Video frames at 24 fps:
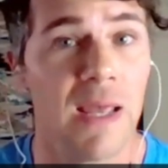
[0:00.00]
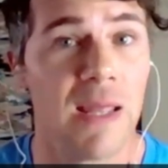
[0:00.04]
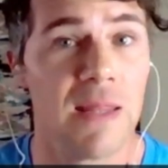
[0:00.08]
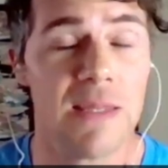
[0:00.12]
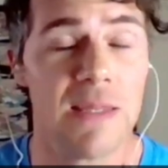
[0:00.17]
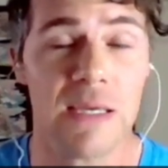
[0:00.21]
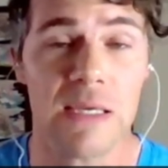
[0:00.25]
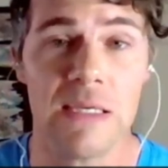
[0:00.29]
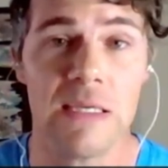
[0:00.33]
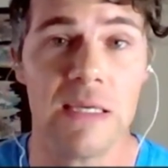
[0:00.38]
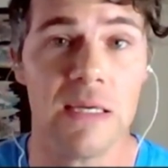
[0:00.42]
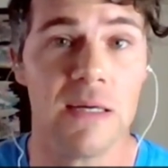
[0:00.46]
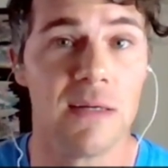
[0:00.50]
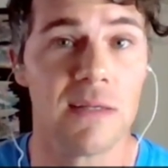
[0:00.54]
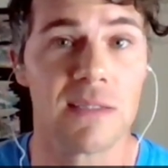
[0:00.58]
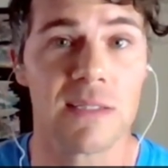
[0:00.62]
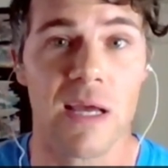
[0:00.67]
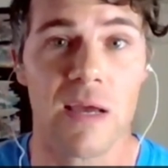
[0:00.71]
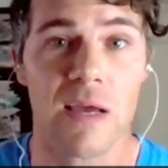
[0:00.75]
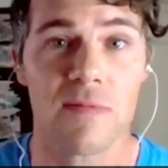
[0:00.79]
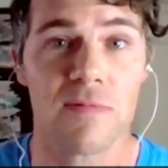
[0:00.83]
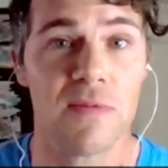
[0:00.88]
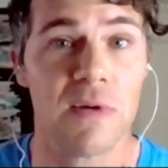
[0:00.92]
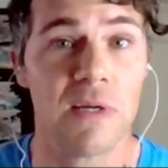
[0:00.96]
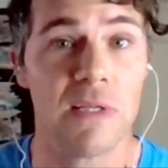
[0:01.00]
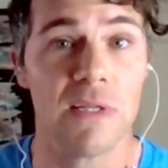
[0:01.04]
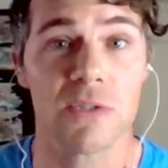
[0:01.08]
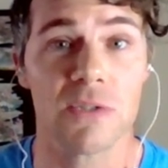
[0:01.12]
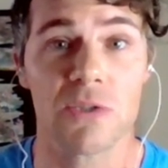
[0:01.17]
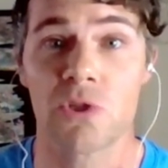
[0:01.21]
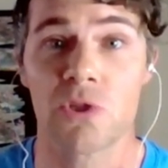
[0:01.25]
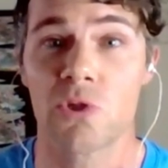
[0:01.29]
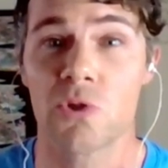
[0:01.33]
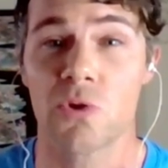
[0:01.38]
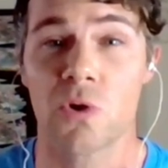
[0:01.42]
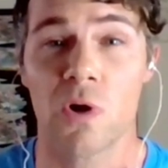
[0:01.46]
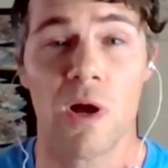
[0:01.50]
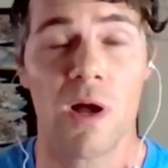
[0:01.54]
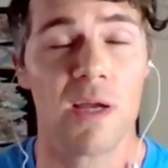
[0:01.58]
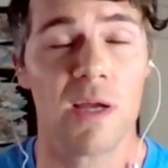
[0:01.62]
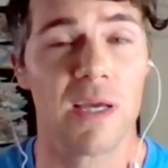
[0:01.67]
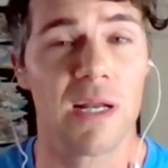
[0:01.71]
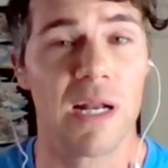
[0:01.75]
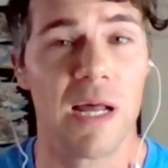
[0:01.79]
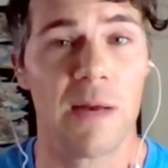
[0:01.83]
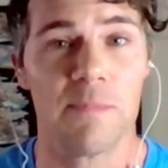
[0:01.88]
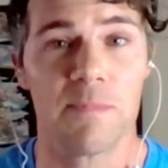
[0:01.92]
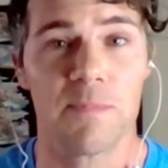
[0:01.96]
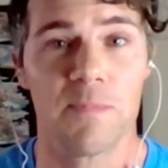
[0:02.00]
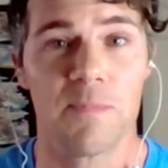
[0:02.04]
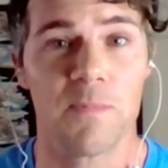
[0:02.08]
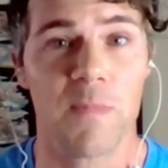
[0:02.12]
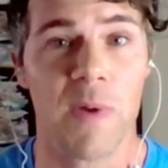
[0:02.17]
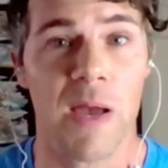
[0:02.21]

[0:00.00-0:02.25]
the guilt i feel it's strong and i'm